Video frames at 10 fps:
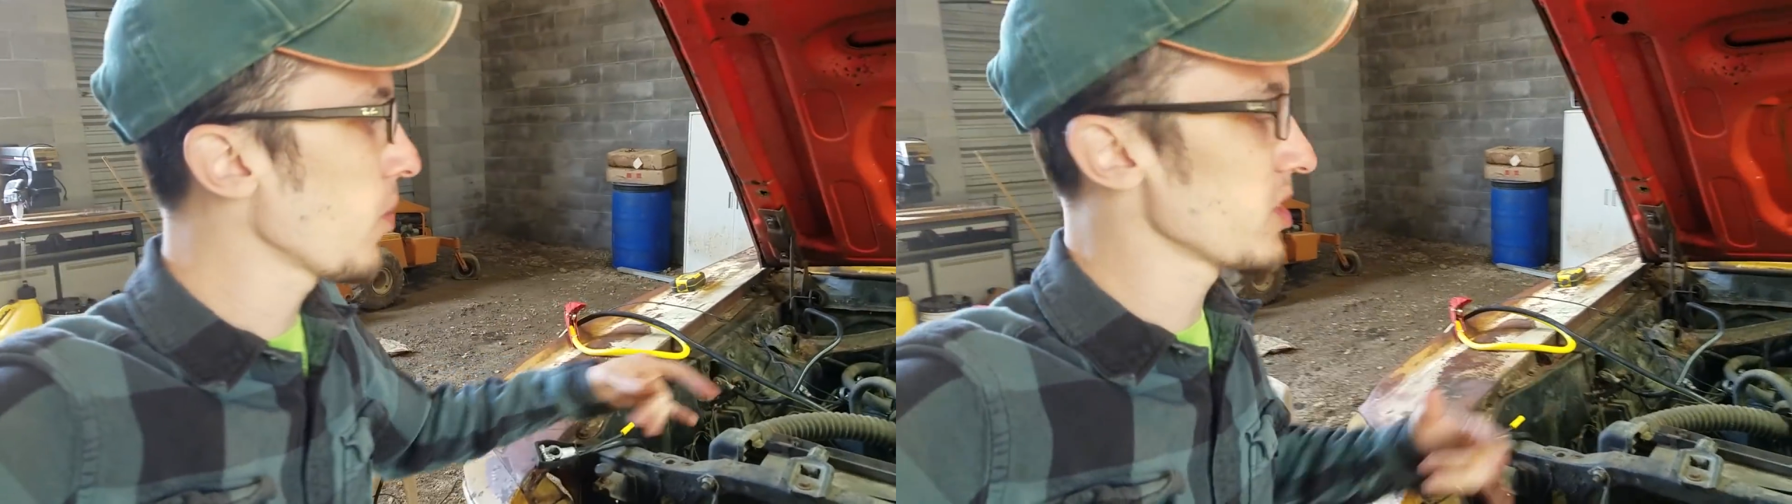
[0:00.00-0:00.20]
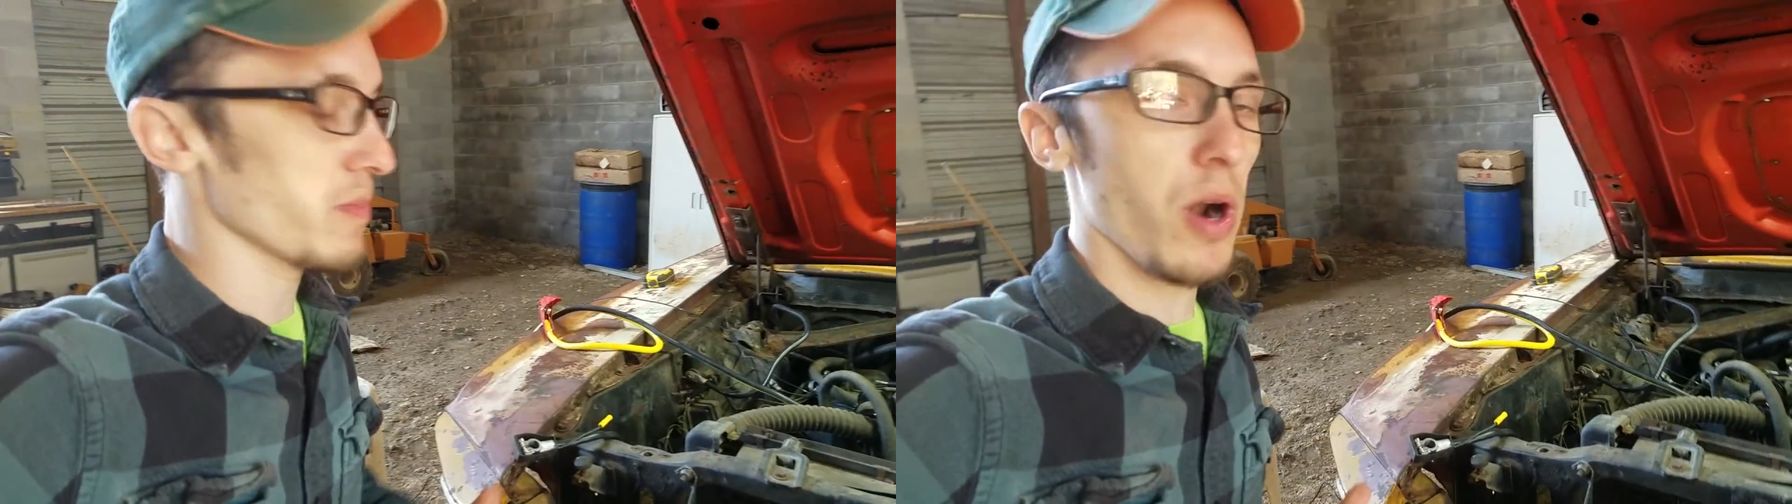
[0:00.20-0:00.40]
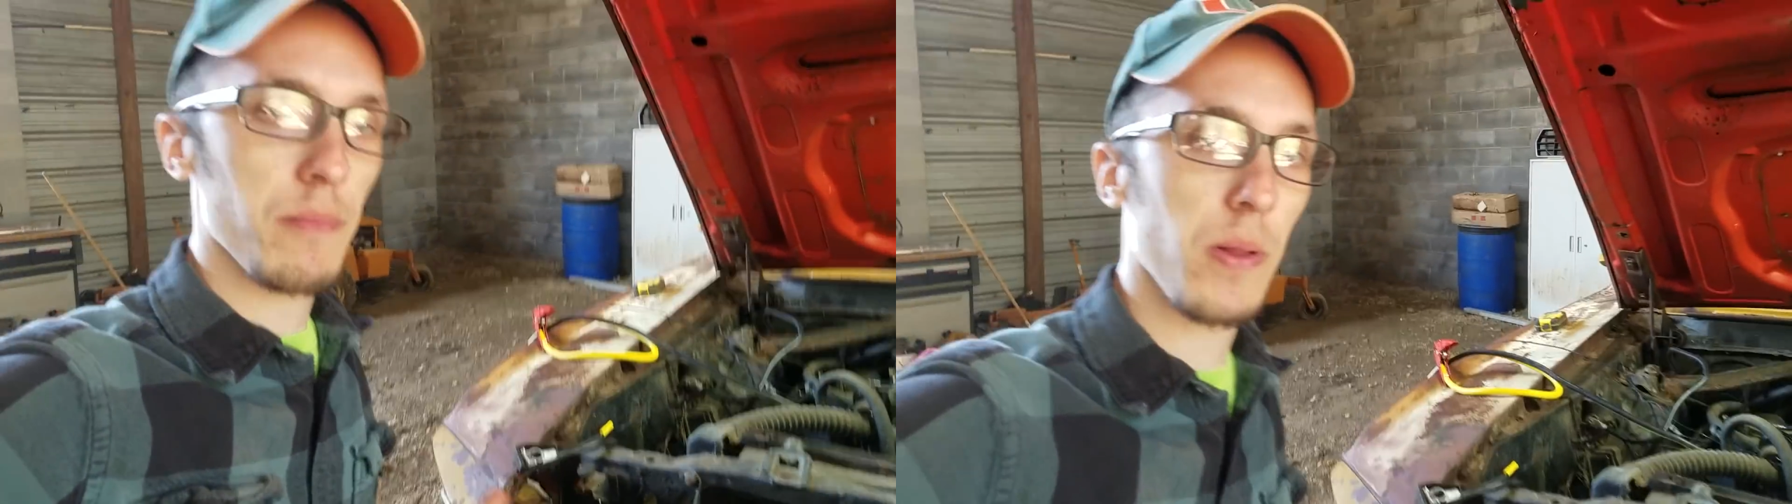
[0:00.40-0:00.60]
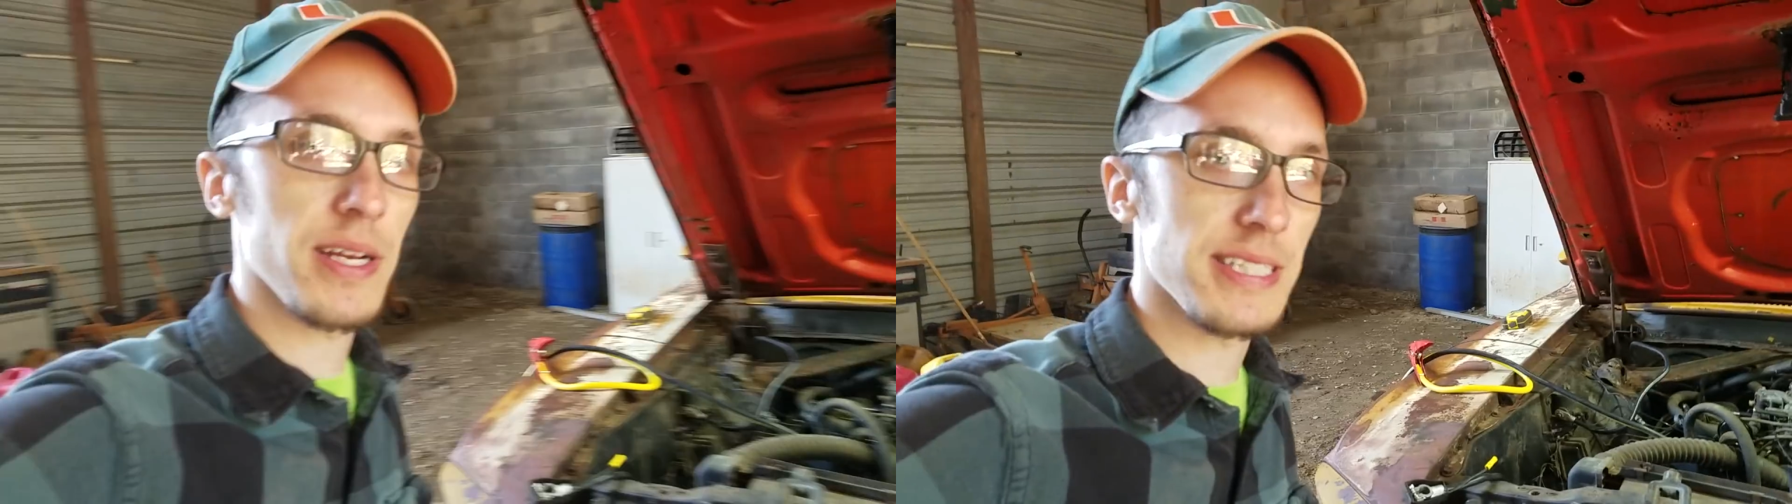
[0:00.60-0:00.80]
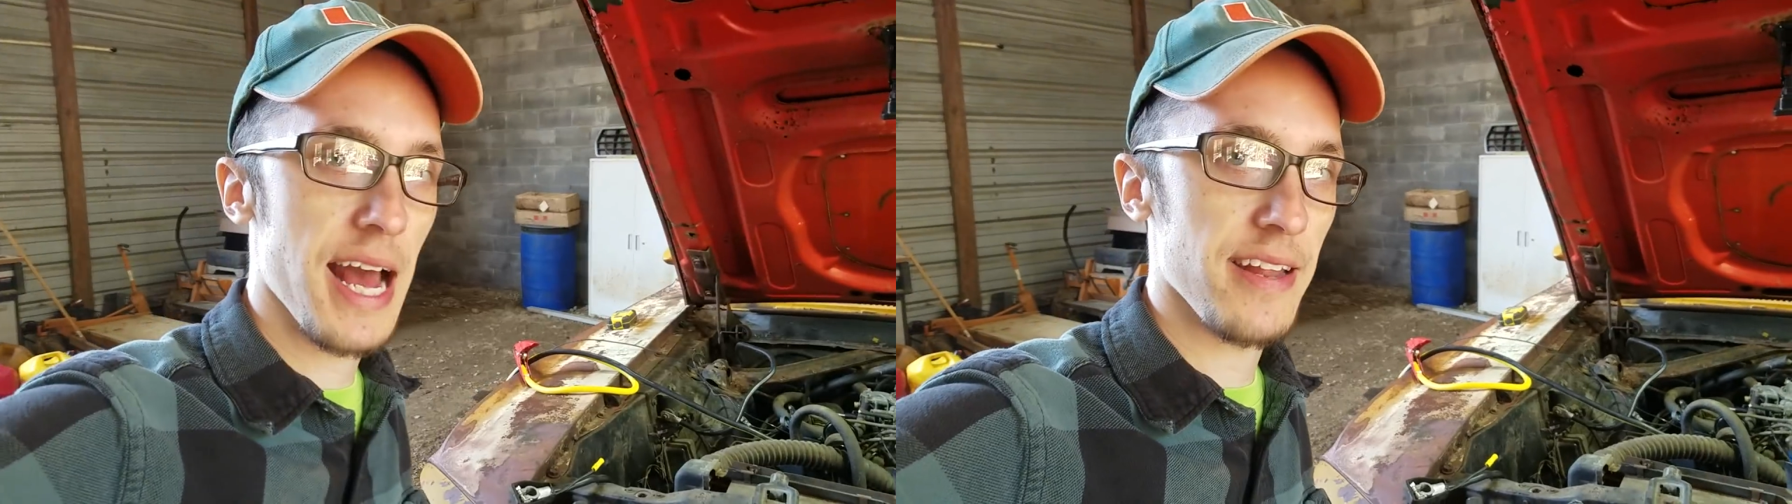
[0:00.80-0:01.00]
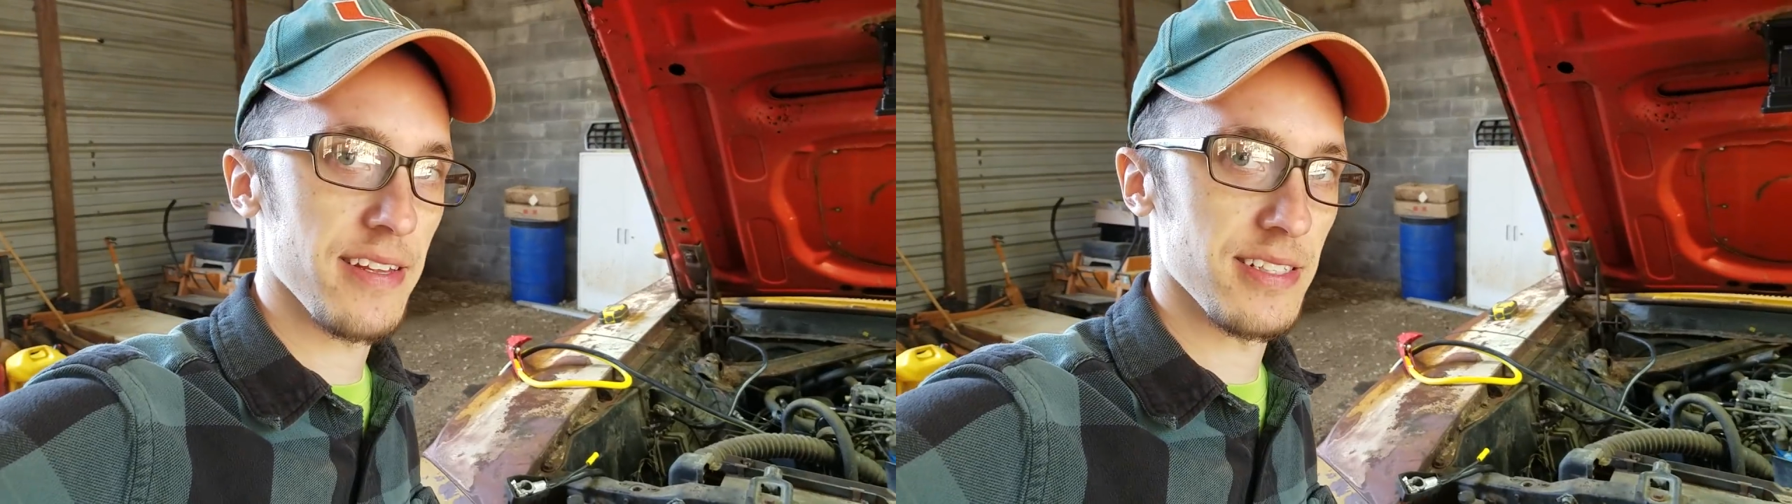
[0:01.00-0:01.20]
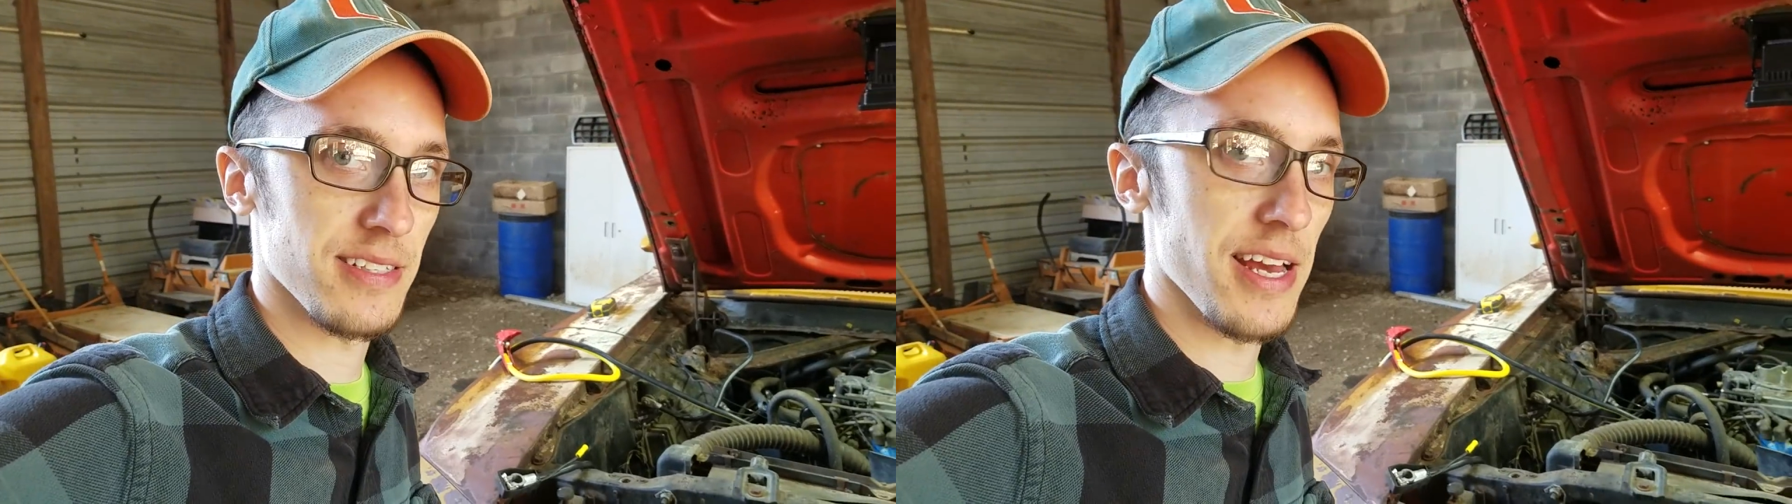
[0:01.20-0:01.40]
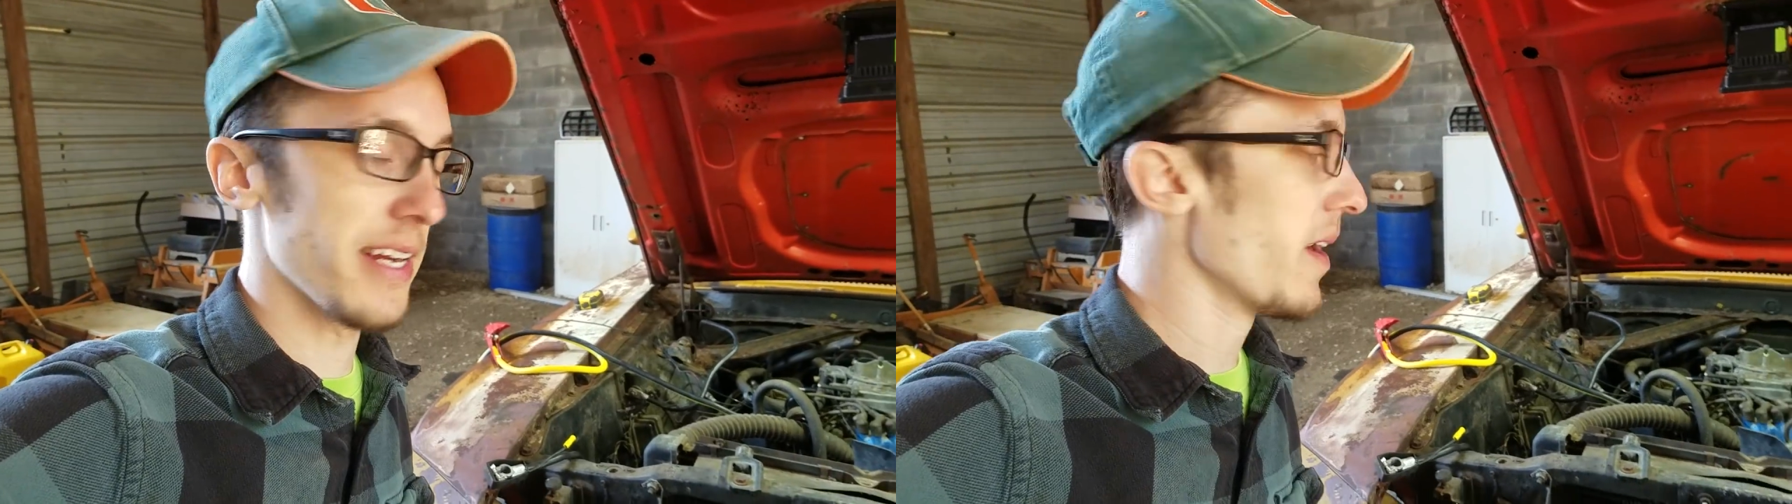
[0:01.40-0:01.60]
the spark plugs out of this
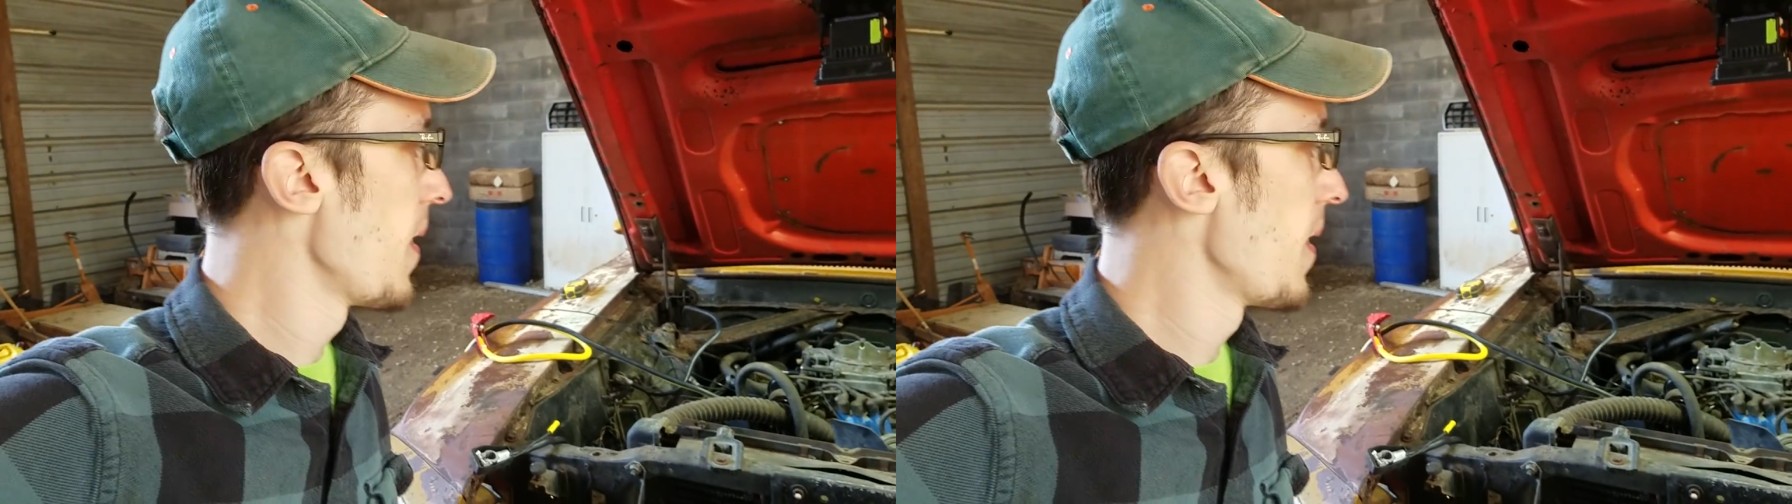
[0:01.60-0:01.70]
thing